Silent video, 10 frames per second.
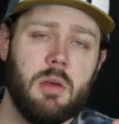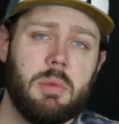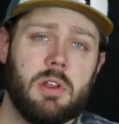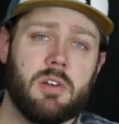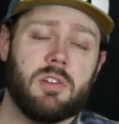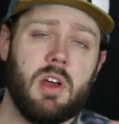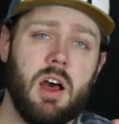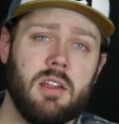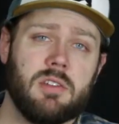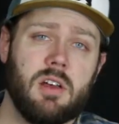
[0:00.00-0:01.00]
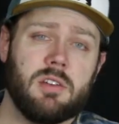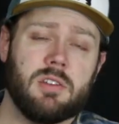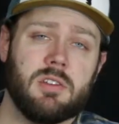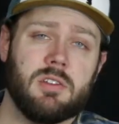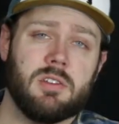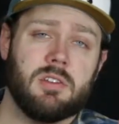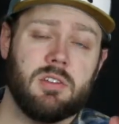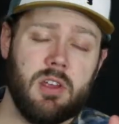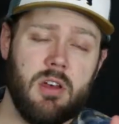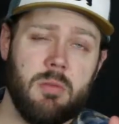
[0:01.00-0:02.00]
But there's some
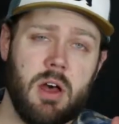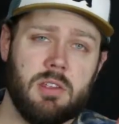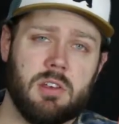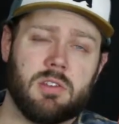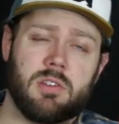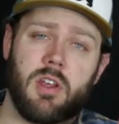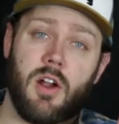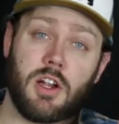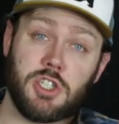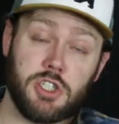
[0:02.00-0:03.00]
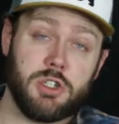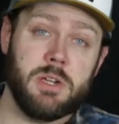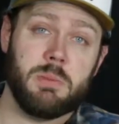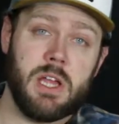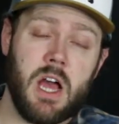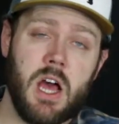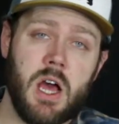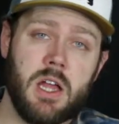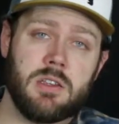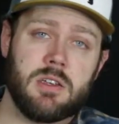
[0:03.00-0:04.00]
hot sauces that are extremely
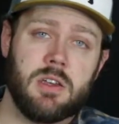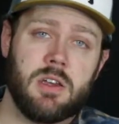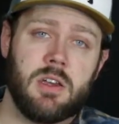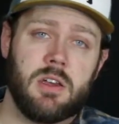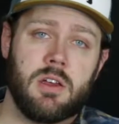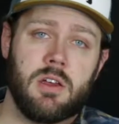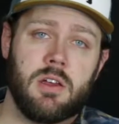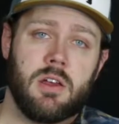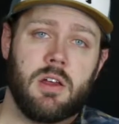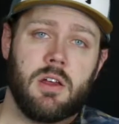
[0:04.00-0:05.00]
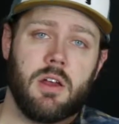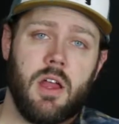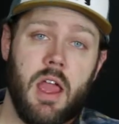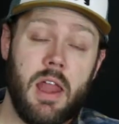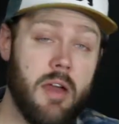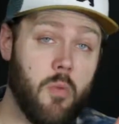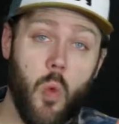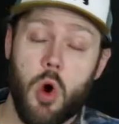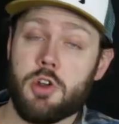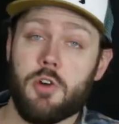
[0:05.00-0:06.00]
hot and have
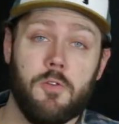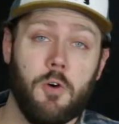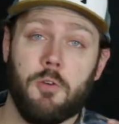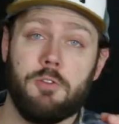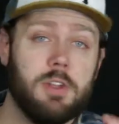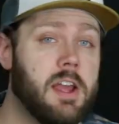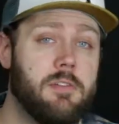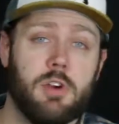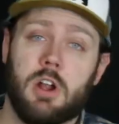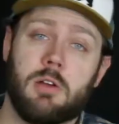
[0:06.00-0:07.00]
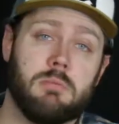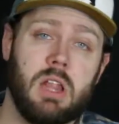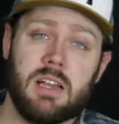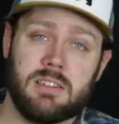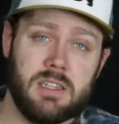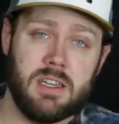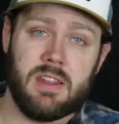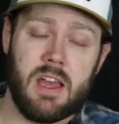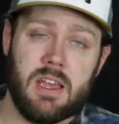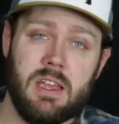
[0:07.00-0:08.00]
wonderful flavor and complexity
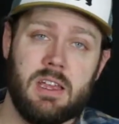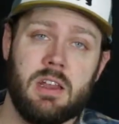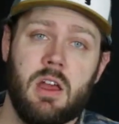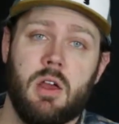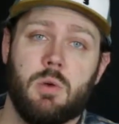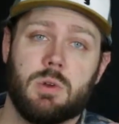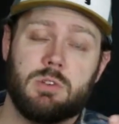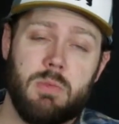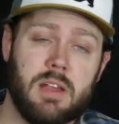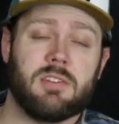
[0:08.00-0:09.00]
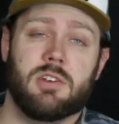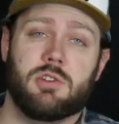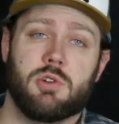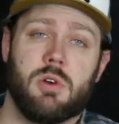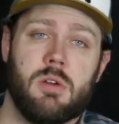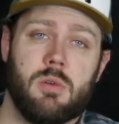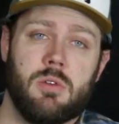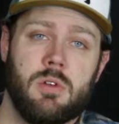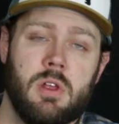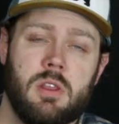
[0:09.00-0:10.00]
in that heat, which makes it
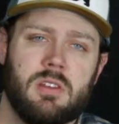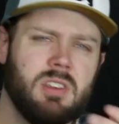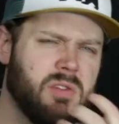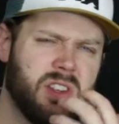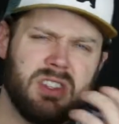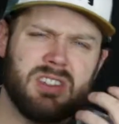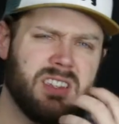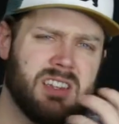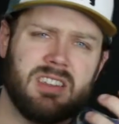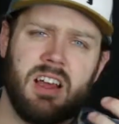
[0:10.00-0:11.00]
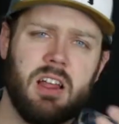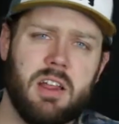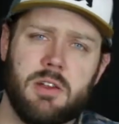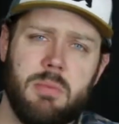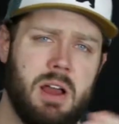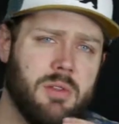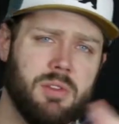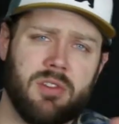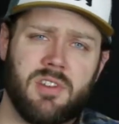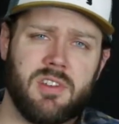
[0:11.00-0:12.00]
enjoyable. The stuff that just stings the hell out of your
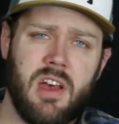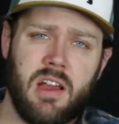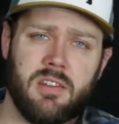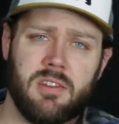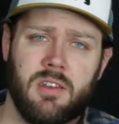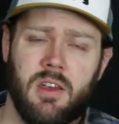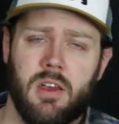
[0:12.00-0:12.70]
mouth sucks.